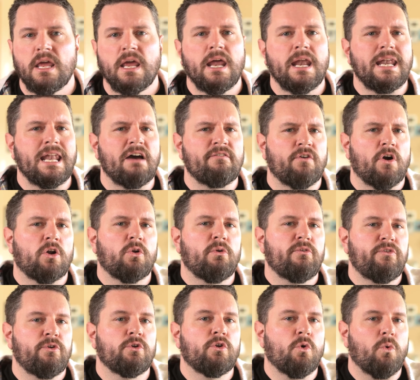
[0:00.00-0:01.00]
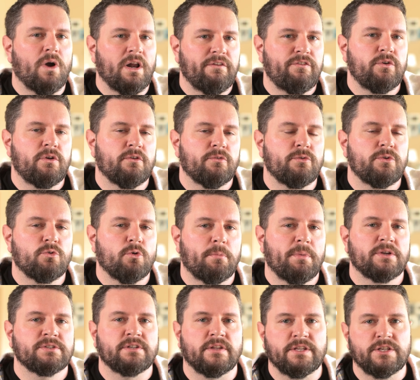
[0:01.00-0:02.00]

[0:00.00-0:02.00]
Now I've already reviewed quite a few different doorbells on